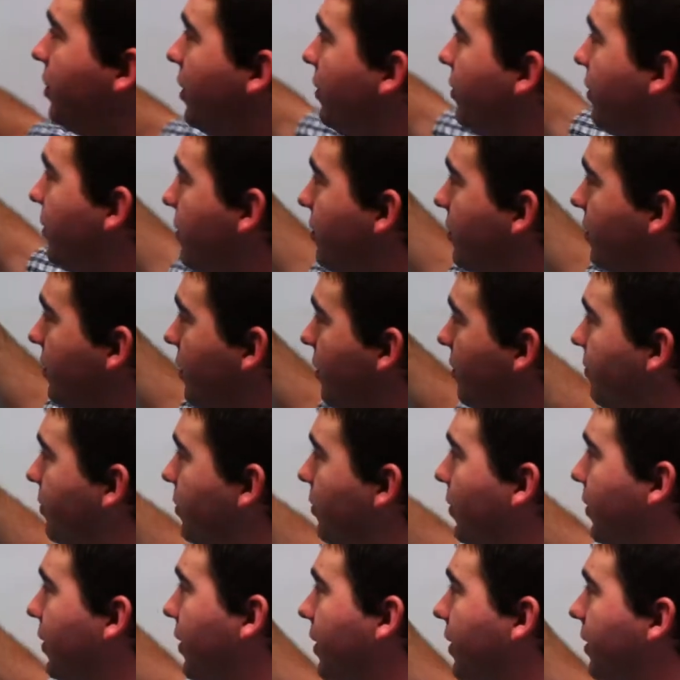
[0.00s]
redundant stuff
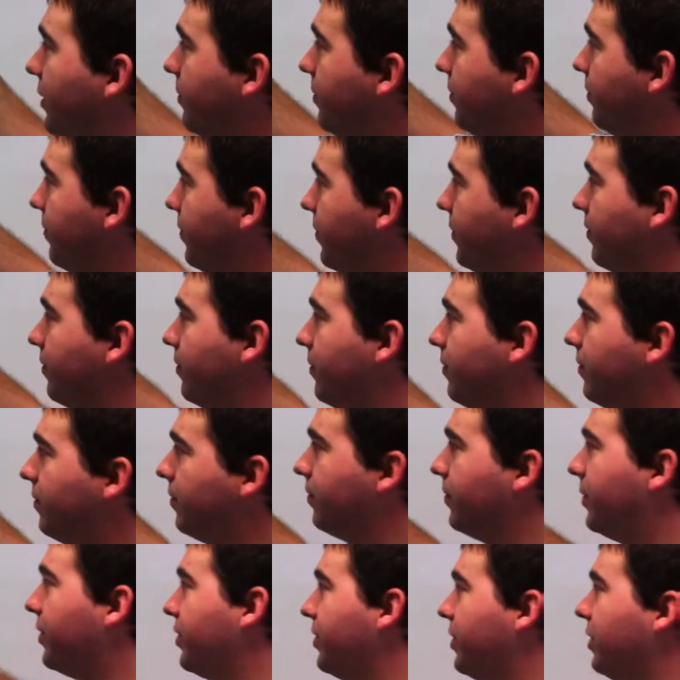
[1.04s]
going on.
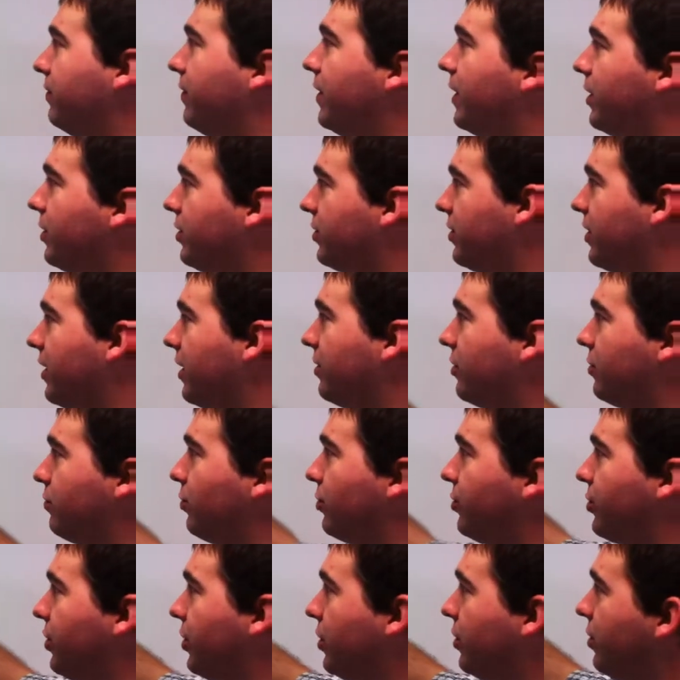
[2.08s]
But the advantage is that it's
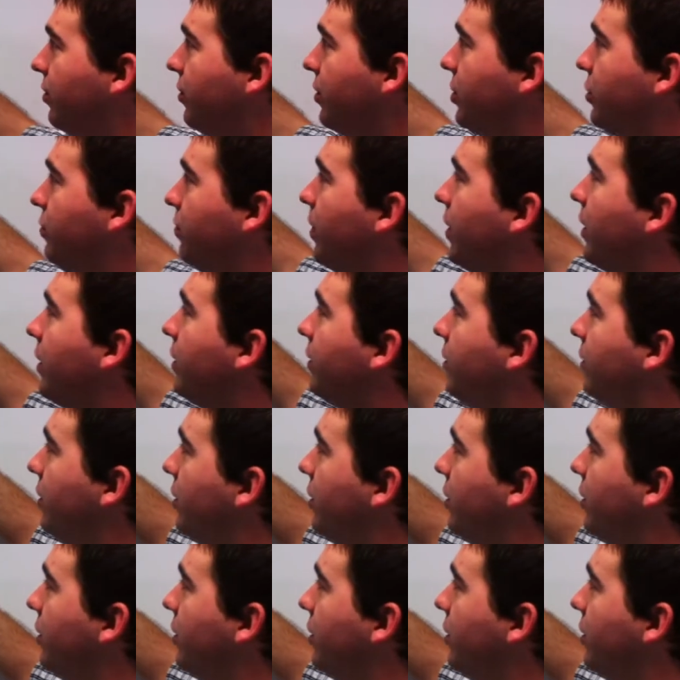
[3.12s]
more secure this way.